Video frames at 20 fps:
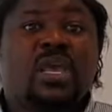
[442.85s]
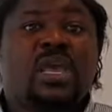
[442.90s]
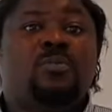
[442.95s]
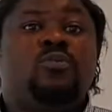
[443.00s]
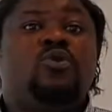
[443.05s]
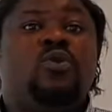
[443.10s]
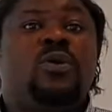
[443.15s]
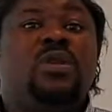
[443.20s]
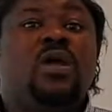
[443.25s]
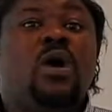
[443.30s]

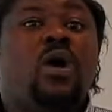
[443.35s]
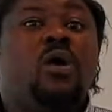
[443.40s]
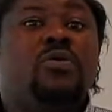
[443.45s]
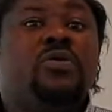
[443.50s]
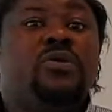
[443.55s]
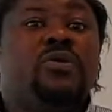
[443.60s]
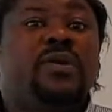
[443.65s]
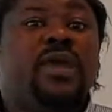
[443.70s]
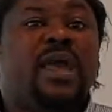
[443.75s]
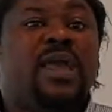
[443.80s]
Keep doing all
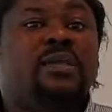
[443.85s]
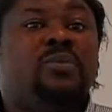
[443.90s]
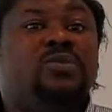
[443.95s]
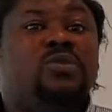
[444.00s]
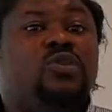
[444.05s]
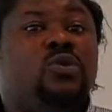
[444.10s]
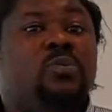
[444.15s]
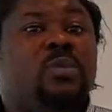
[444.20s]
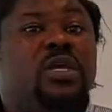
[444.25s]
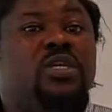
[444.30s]
you can
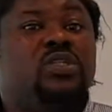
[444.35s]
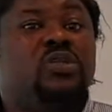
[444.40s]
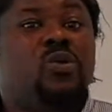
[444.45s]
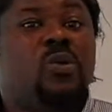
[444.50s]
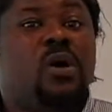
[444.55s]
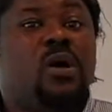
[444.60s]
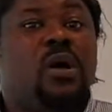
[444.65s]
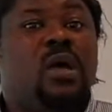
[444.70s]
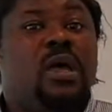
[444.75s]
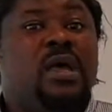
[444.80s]
to make
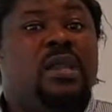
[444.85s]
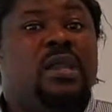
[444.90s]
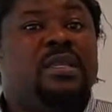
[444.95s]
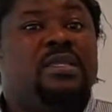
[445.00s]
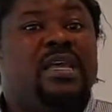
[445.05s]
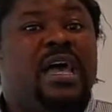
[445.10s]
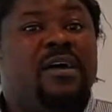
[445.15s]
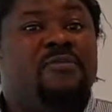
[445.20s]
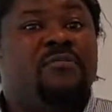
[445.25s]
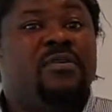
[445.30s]
sure
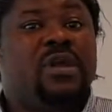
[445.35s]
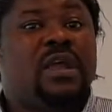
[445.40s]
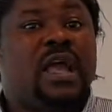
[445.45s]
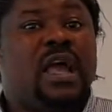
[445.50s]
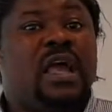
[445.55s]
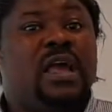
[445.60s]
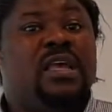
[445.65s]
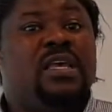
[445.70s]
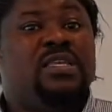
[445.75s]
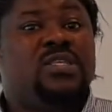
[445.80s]
that
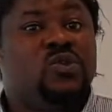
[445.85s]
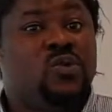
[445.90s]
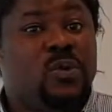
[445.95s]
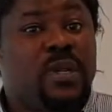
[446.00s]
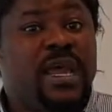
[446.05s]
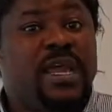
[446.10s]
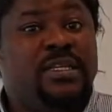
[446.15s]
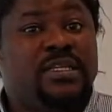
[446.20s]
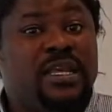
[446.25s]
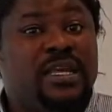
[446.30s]
Africa is
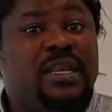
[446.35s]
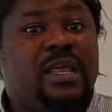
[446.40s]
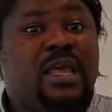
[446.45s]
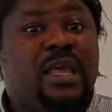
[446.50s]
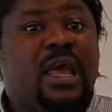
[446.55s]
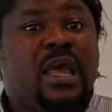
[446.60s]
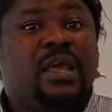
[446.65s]
united,